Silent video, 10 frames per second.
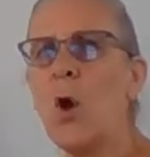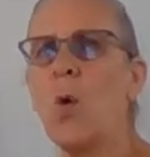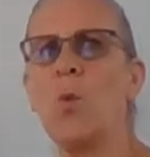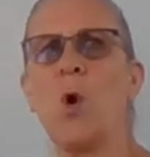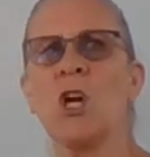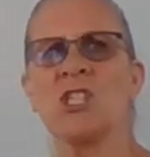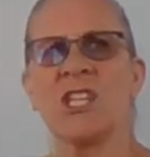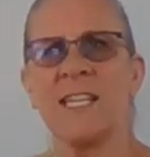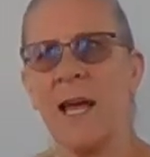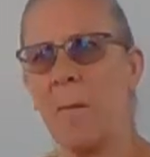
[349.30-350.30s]

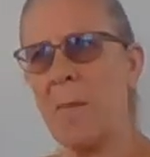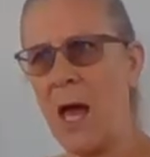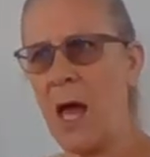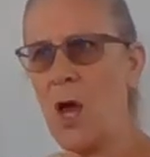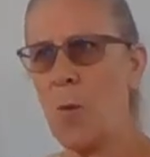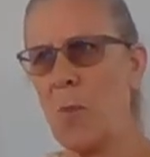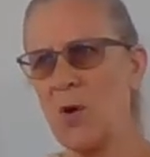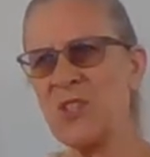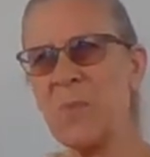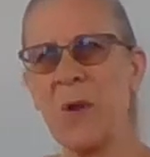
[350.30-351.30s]
what number
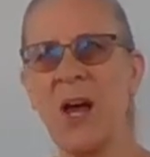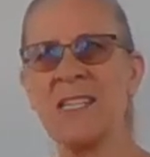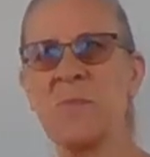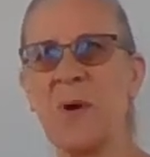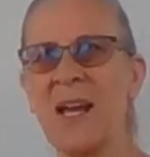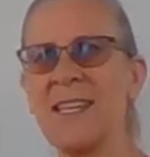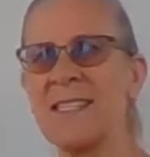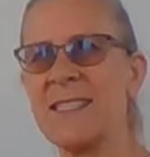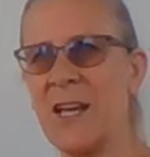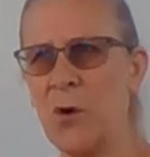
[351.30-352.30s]
multiplied by
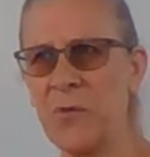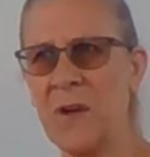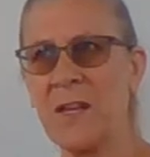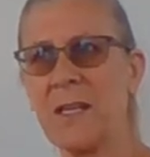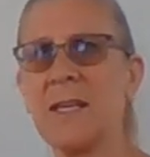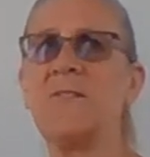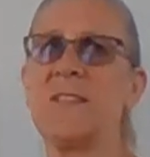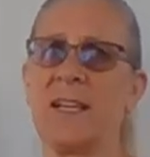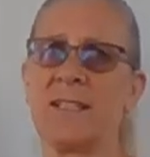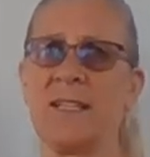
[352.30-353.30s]
itself
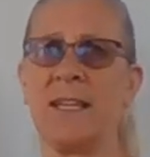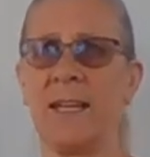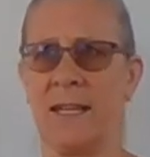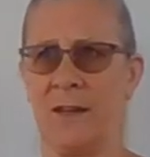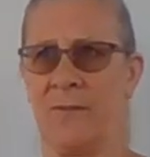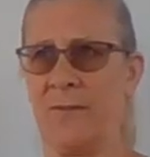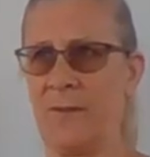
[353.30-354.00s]
gives us a negative?